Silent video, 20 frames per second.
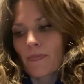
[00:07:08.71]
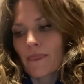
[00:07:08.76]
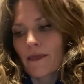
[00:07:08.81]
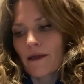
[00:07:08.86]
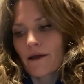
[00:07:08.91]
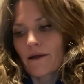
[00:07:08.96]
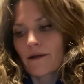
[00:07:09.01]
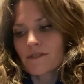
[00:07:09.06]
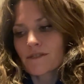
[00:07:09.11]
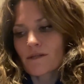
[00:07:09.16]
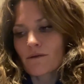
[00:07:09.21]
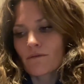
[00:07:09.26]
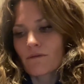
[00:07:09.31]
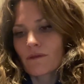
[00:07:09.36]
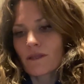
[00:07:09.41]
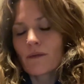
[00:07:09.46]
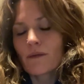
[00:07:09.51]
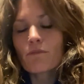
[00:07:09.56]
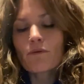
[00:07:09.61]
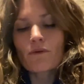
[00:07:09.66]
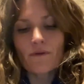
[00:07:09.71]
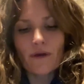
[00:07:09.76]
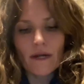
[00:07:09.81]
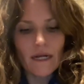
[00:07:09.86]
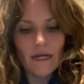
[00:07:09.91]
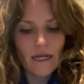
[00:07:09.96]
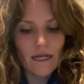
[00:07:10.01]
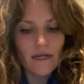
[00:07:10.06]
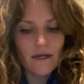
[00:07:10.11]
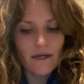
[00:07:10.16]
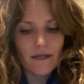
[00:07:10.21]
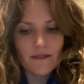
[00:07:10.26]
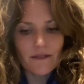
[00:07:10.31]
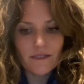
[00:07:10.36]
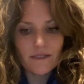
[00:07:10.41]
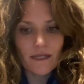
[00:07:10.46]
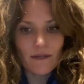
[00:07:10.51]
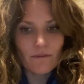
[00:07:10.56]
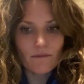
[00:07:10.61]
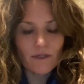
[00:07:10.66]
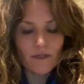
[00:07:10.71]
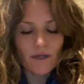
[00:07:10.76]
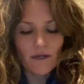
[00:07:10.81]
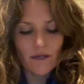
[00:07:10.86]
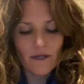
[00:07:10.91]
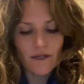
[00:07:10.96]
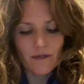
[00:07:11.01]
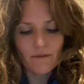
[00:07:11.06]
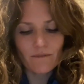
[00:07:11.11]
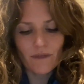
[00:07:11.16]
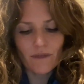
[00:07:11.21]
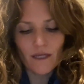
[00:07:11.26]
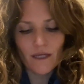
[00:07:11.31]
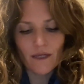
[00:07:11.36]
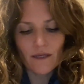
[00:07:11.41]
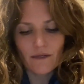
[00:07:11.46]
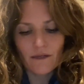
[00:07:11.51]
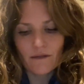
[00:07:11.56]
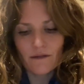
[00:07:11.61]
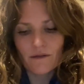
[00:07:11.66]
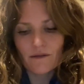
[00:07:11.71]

It's so liberating and at the same time, like,